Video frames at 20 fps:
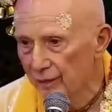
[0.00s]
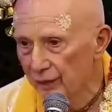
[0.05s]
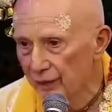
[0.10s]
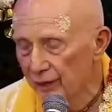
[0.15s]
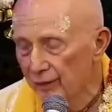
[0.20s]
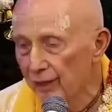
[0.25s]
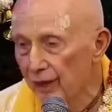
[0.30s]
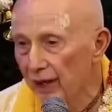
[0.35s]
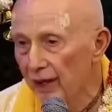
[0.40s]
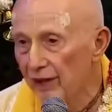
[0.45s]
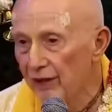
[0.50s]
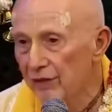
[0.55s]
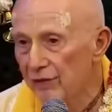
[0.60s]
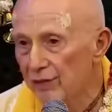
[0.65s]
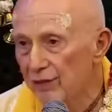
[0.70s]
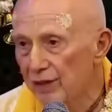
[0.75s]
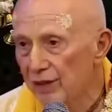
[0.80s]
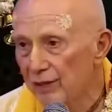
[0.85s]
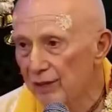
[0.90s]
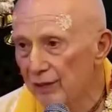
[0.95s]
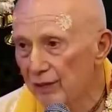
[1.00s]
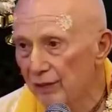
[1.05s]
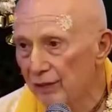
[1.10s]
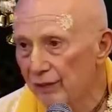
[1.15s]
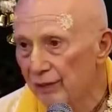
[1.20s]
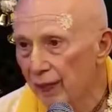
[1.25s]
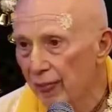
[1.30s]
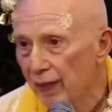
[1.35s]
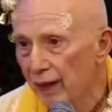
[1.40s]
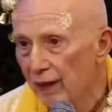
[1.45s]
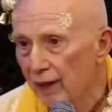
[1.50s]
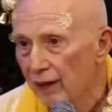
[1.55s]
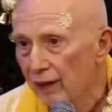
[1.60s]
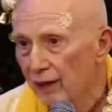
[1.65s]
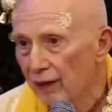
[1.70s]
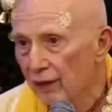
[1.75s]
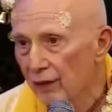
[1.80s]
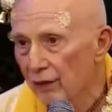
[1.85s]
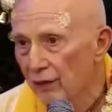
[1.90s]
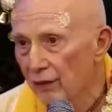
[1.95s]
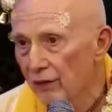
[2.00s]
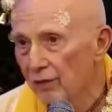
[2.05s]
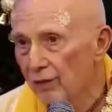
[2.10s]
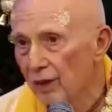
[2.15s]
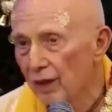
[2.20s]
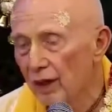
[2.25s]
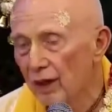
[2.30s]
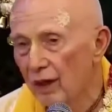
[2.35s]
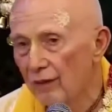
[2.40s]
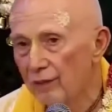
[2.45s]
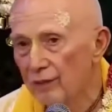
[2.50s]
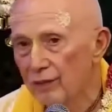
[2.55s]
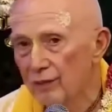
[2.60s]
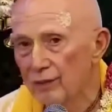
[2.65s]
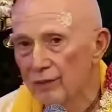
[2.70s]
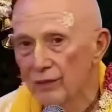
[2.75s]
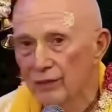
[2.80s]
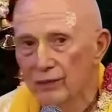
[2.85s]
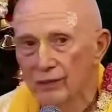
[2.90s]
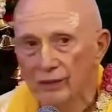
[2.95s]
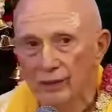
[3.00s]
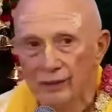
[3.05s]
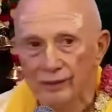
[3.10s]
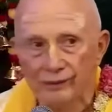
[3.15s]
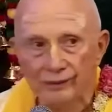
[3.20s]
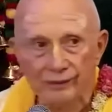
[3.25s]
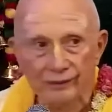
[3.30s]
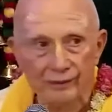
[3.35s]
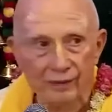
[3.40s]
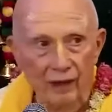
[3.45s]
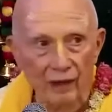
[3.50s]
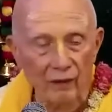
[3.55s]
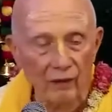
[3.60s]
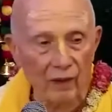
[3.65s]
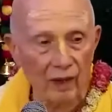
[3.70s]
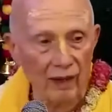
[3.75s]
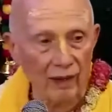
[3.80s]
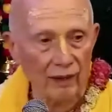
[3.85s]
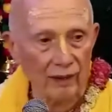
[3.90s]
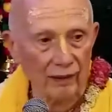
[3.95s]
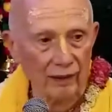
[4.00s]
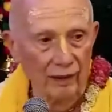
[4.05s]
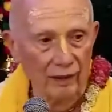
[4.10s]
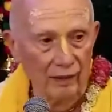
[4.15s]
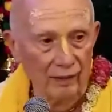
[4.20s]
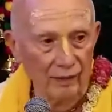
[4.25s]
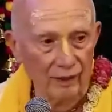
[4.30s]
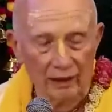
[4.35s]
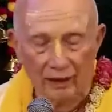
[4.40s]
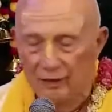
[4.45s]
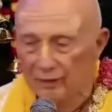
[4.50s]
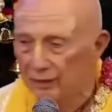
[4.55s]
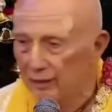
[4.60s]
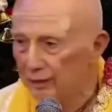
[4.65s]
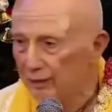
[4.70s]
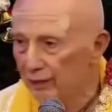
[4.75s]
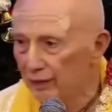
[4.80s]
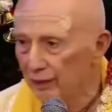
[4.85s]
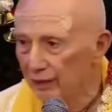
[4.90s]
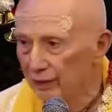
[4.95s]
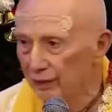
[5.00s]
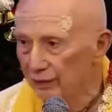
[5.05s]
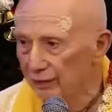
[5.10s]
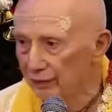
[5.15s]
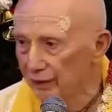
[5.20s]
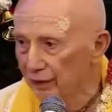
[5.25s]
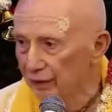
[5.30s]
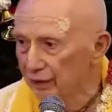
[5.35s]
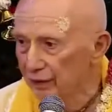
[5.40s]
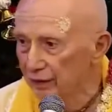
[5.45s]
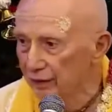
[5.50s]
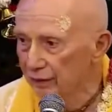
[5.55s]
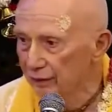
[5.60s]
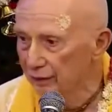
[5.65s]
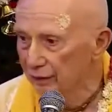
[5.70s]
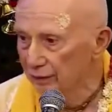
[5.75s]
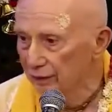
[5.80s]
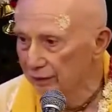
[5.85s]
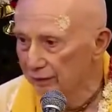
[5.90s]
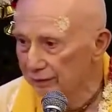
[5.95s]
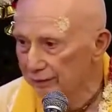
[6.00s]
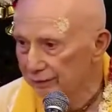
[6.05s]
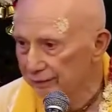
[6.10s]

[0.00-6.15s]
But the pious people knew Mahaprabhu and wanted to come in and be part of the kirtan.